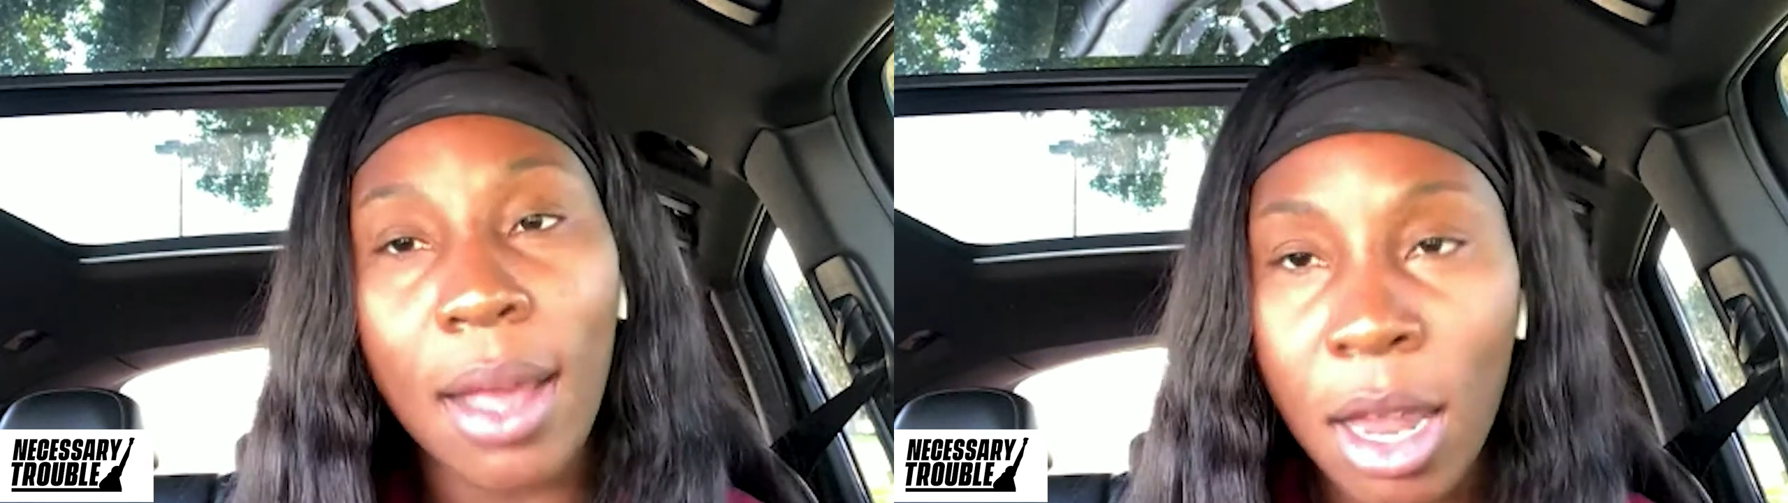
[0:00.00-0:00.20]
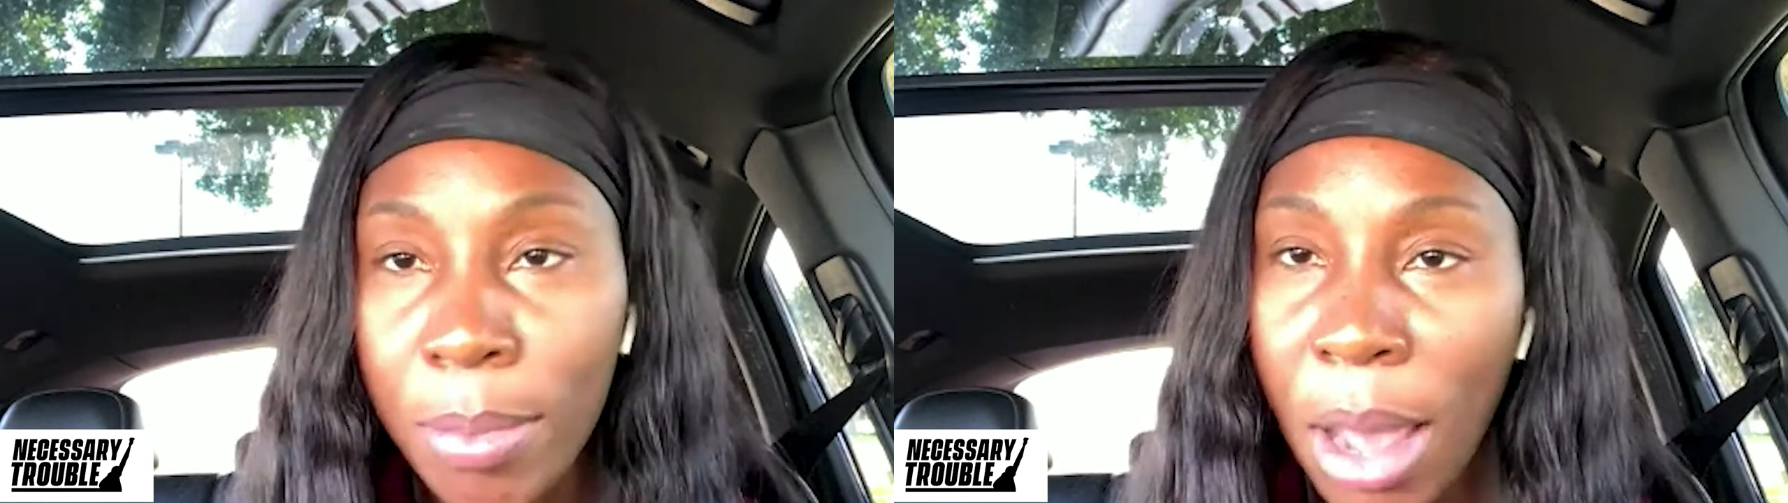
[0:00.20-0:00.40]

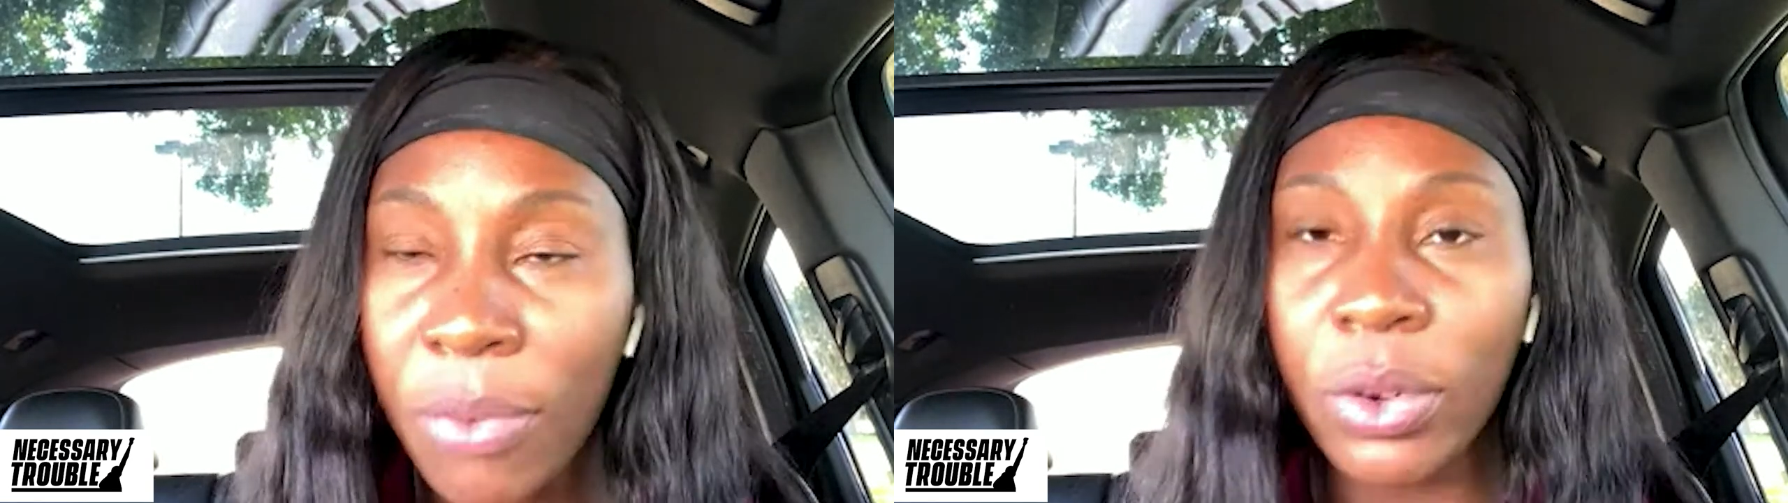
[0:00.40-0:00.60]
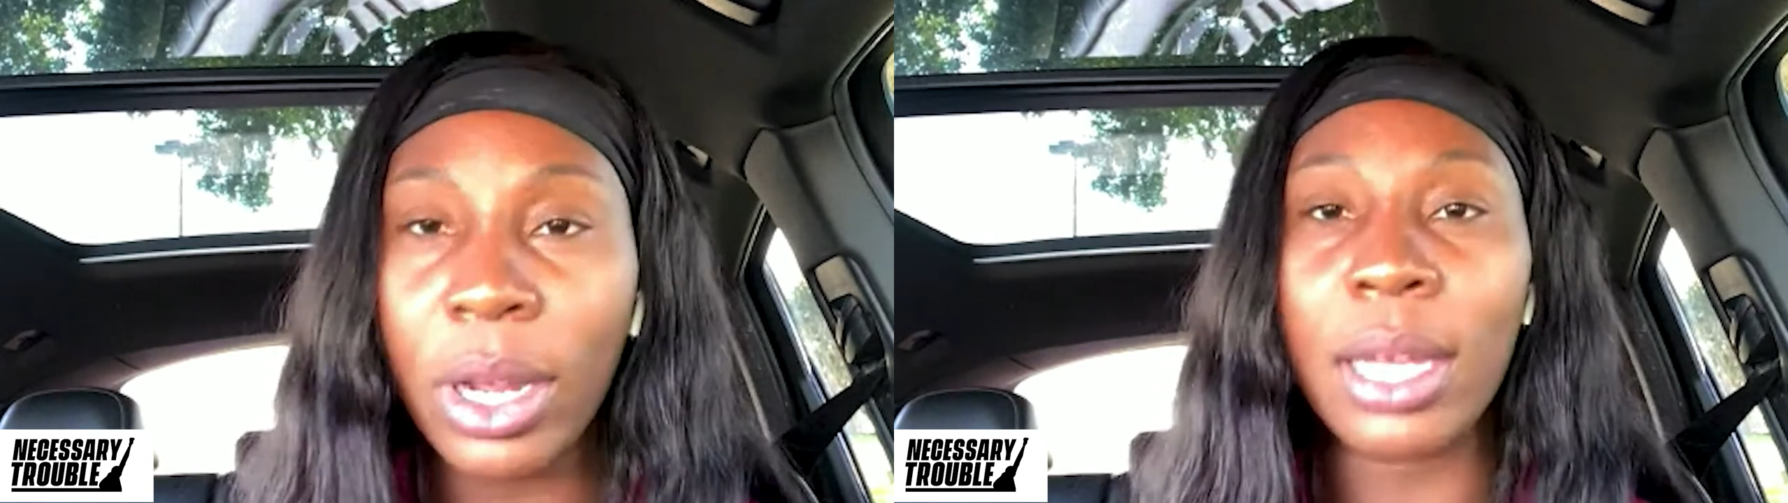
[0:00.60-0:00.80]
All of my
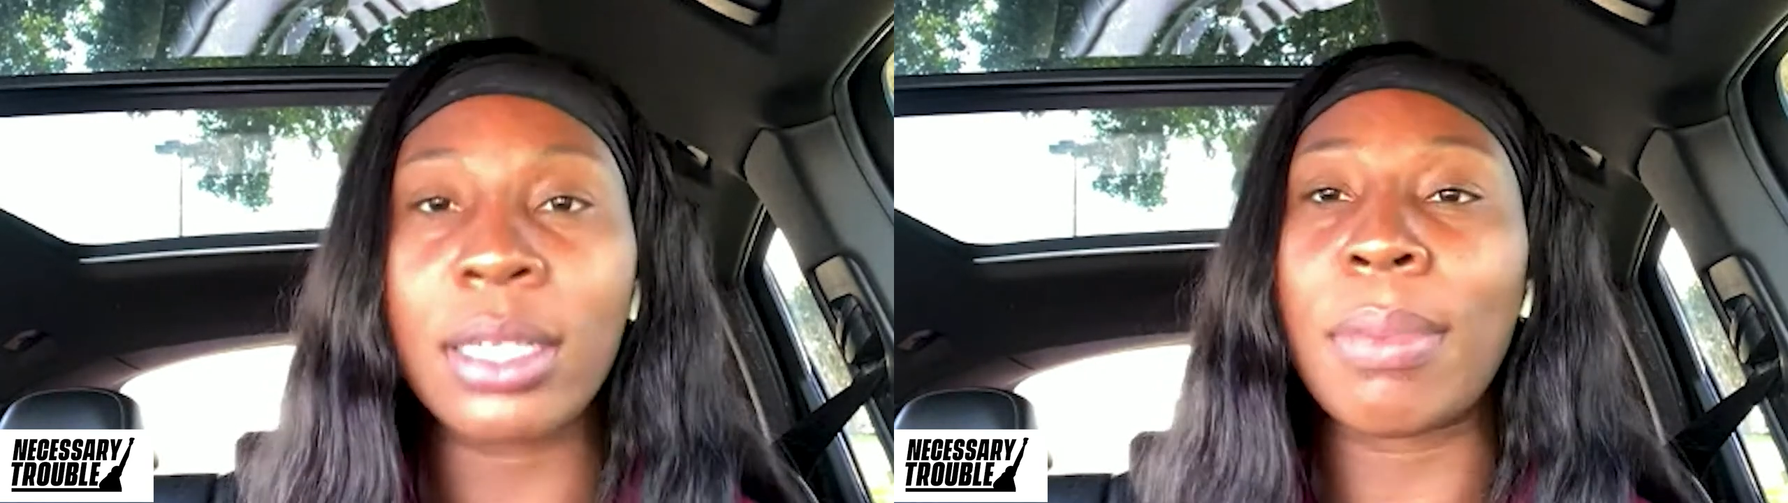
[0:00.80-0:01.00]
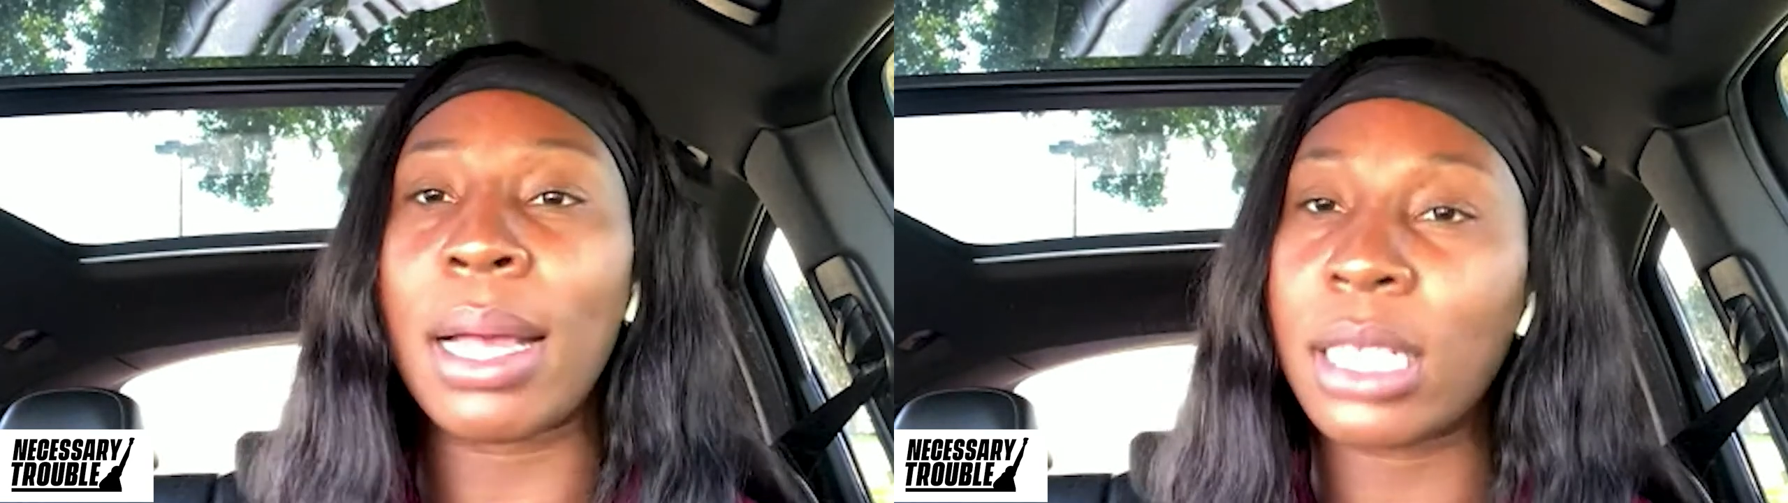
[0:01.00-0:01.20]
friends
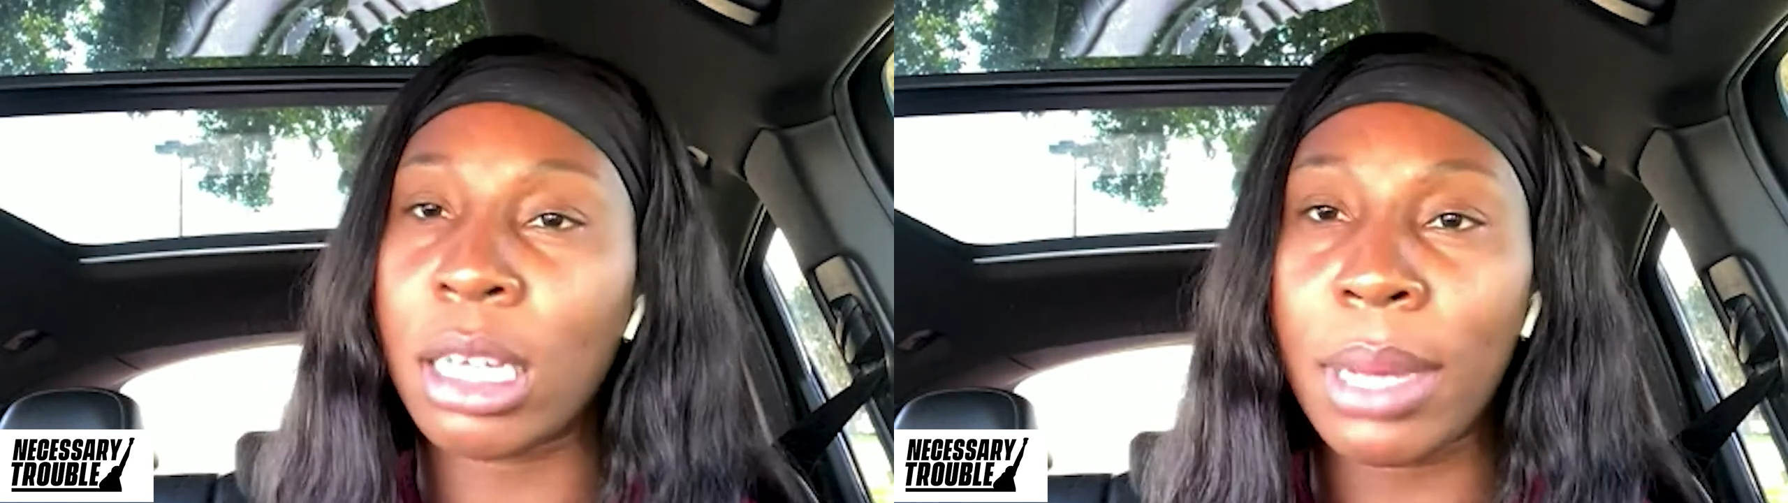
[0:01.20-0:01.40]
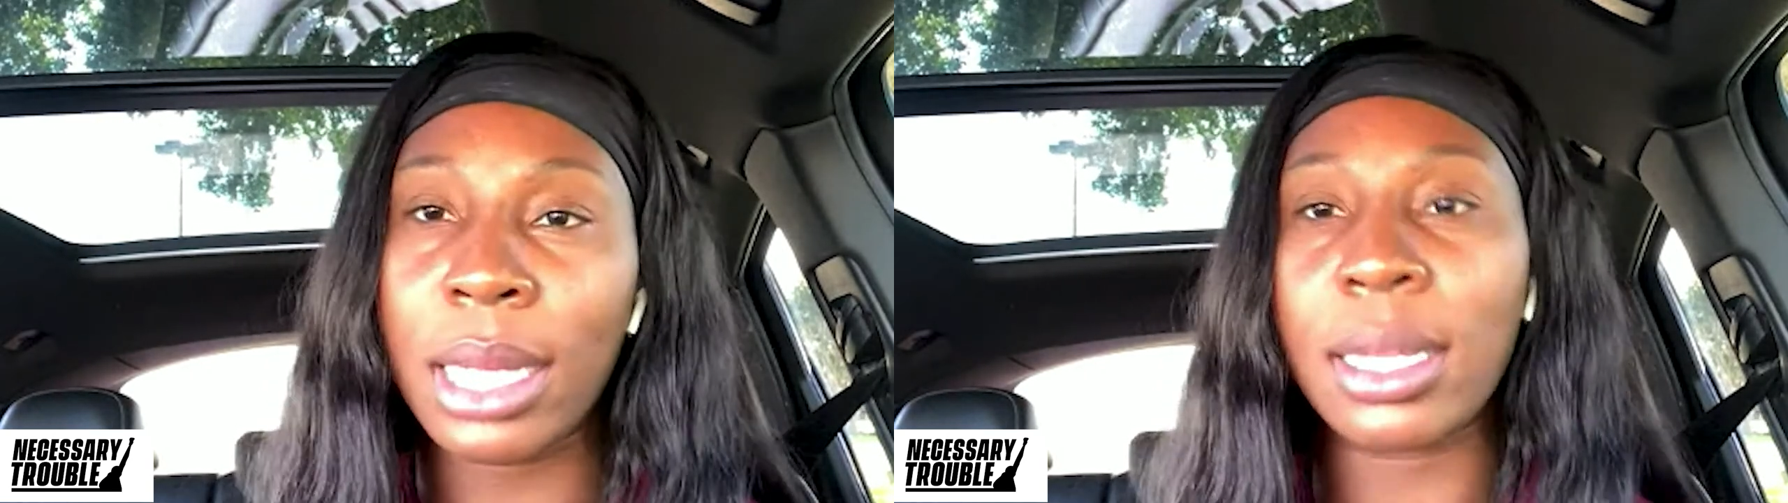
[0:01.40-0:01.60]
and my
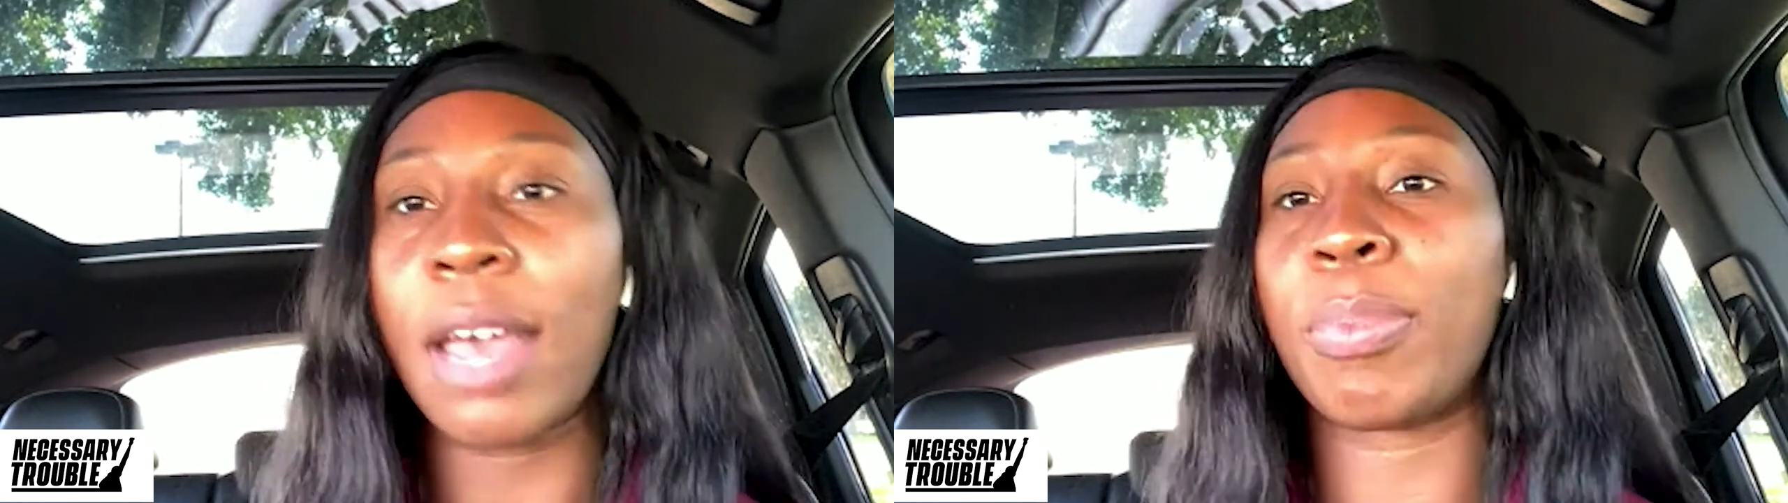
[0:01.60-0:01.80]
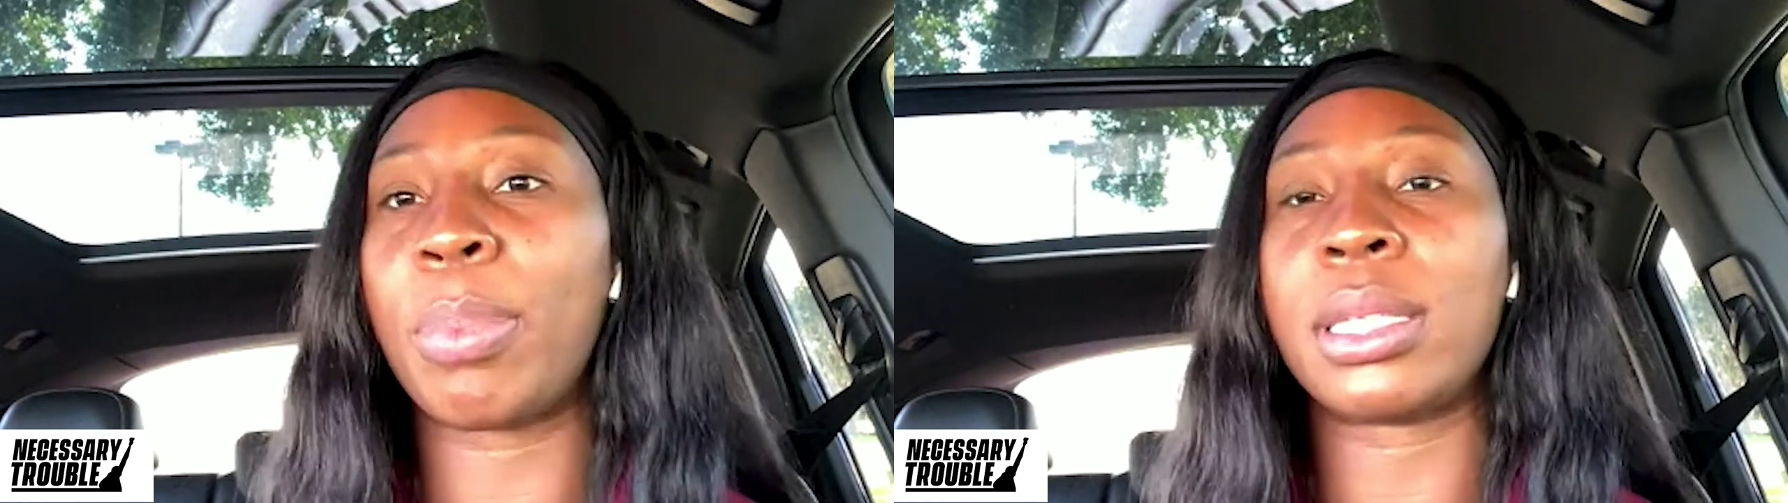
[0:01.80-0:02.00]
teammates
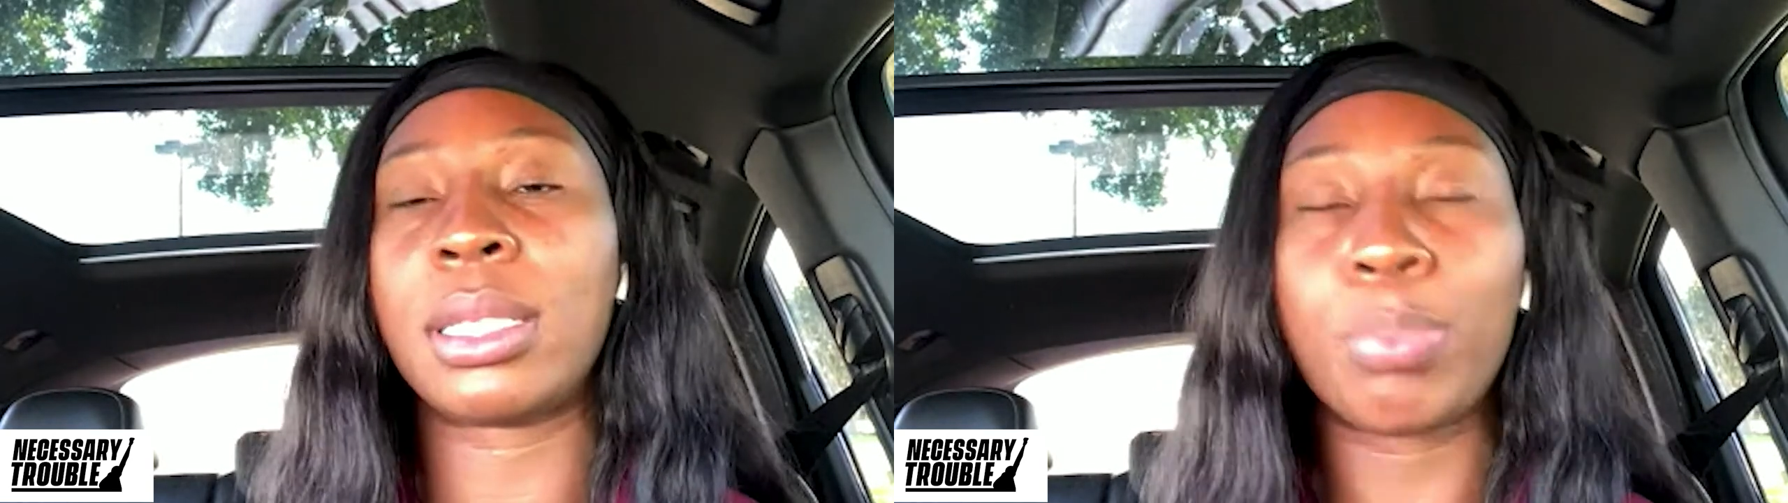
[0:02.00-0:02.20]
have been